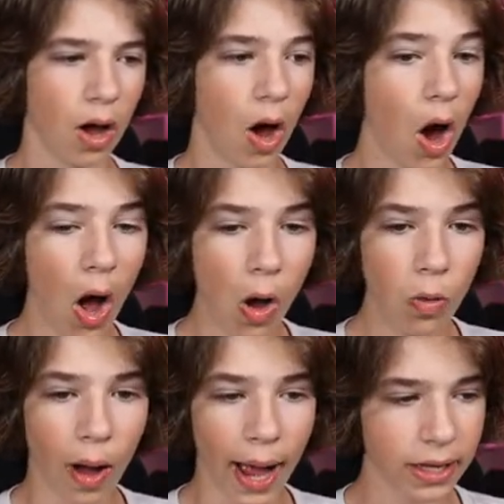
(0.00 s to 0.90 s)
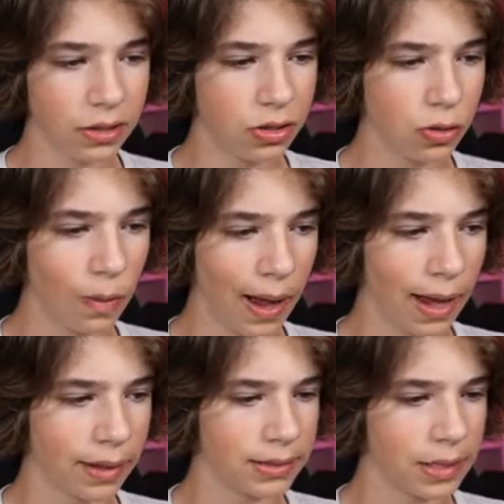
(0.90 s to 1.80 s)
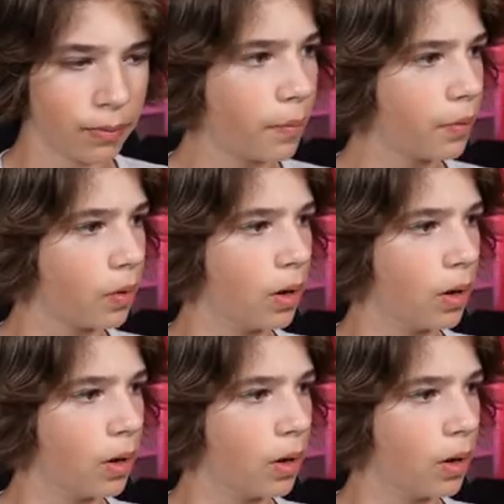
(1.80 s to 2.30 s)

Oh, I could do uh, Team Rumble.